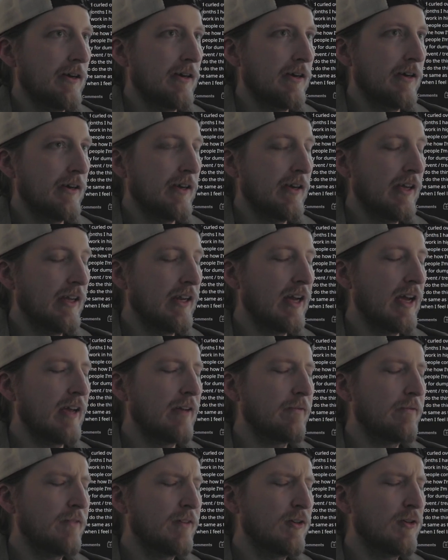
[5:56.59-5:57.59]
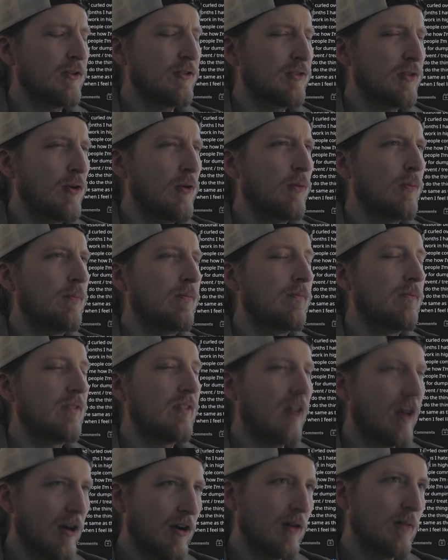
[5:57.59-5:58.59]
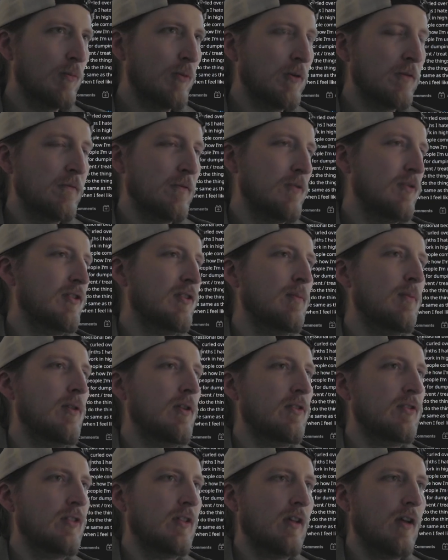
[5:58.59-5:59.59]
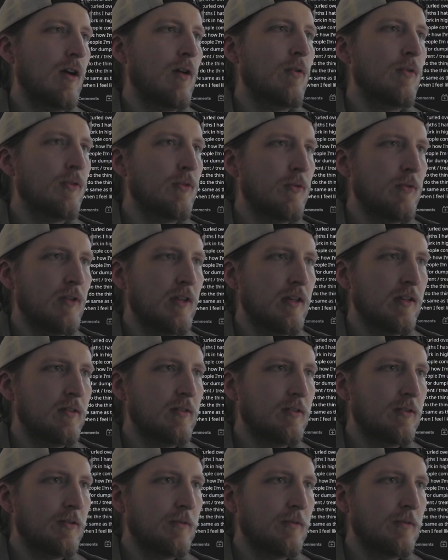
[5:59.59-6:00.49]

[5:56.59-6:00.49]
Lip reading: And I feel so terrible for this person going through this.